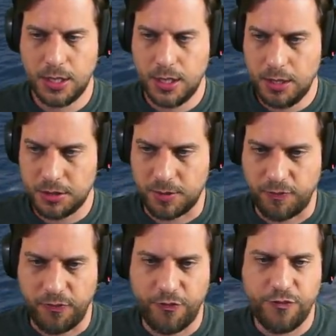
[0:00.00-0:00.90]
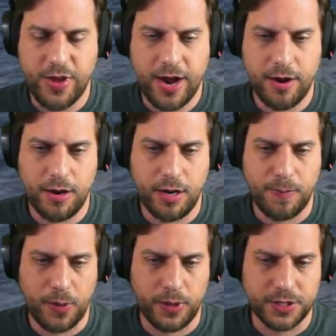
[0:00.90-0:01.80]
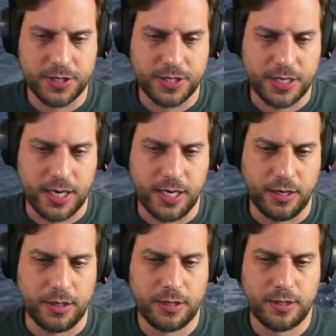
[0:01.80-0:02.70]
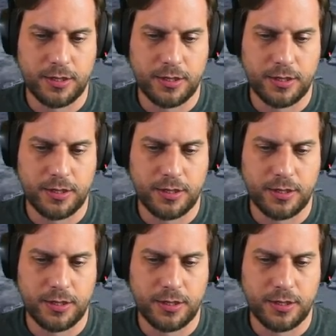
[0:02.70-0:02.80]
It's a fairly pointless design